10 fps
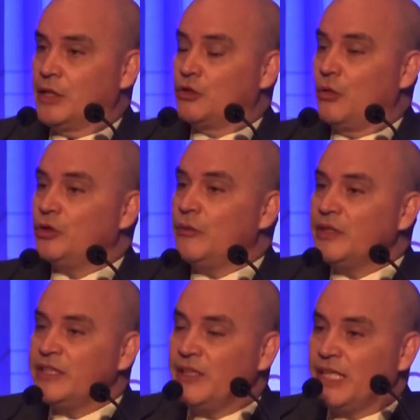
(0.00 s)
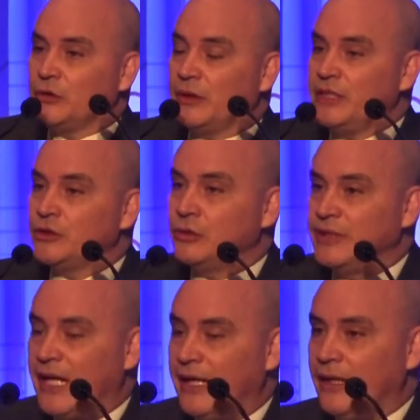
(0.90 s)
So automotive electronics
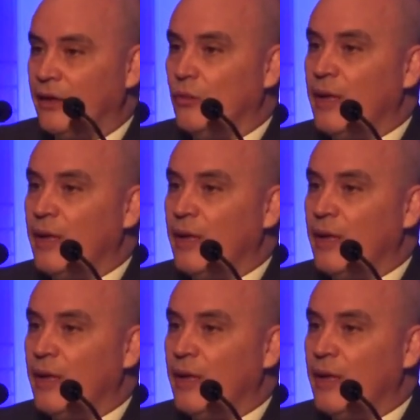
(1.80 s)
today,